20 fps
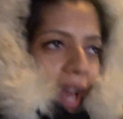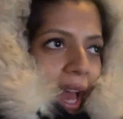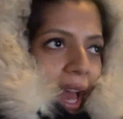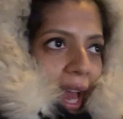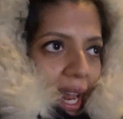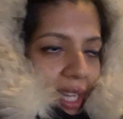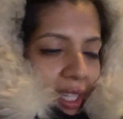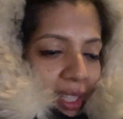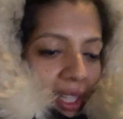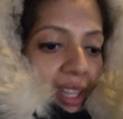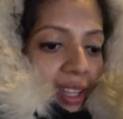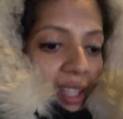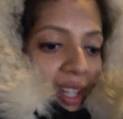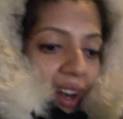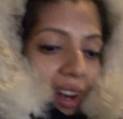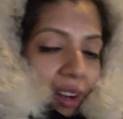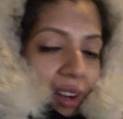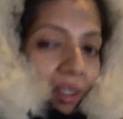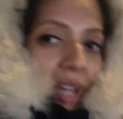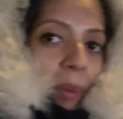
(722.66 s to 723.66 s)
and then there
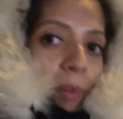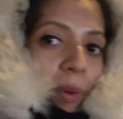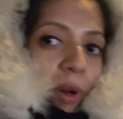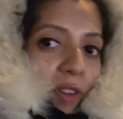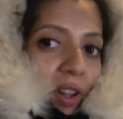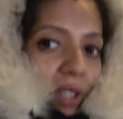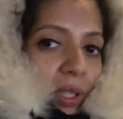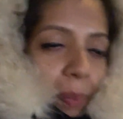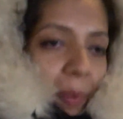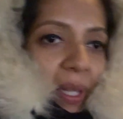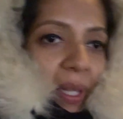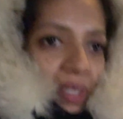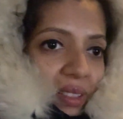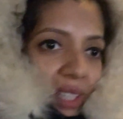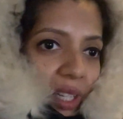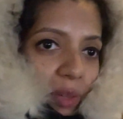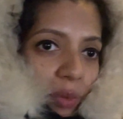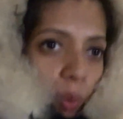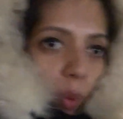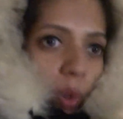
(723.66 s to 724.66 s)
are a couple of other places
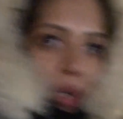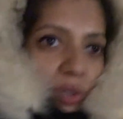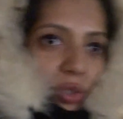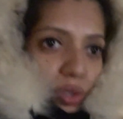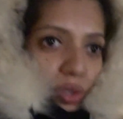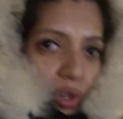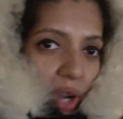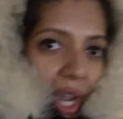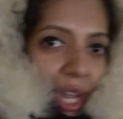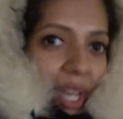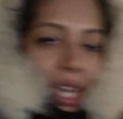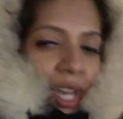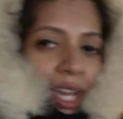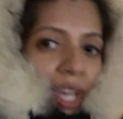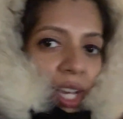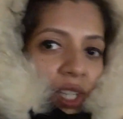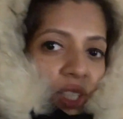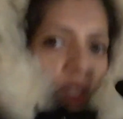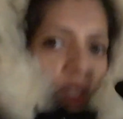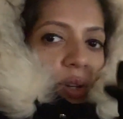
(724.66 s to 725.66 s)
that we wanted to try.
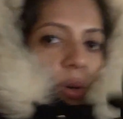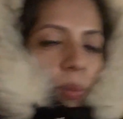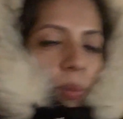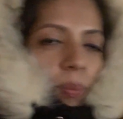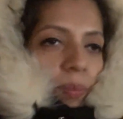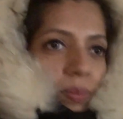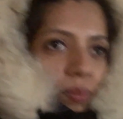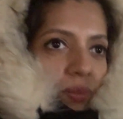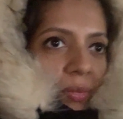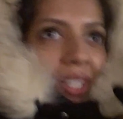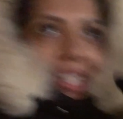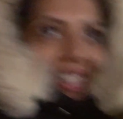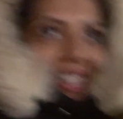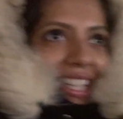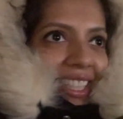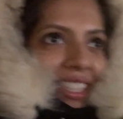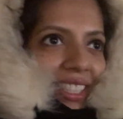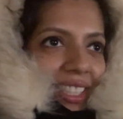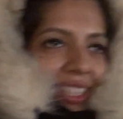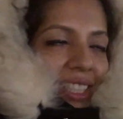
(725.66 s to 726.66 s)
So
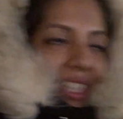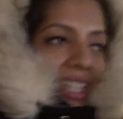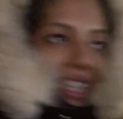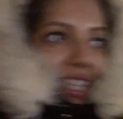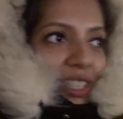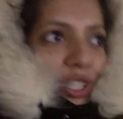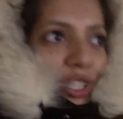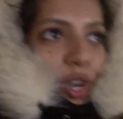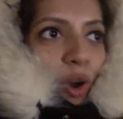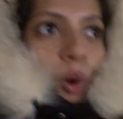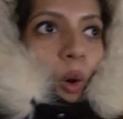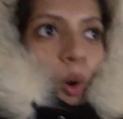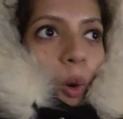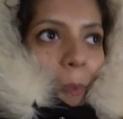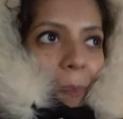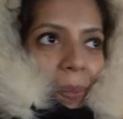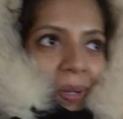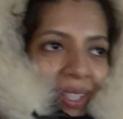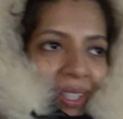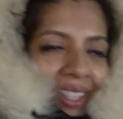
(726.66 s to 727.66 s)
let's hope
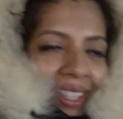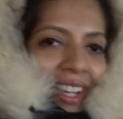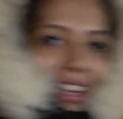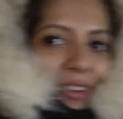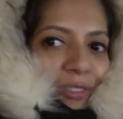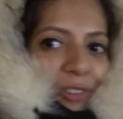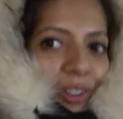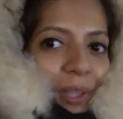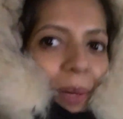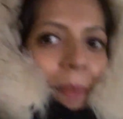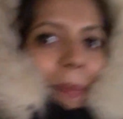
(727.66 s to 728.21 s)
for the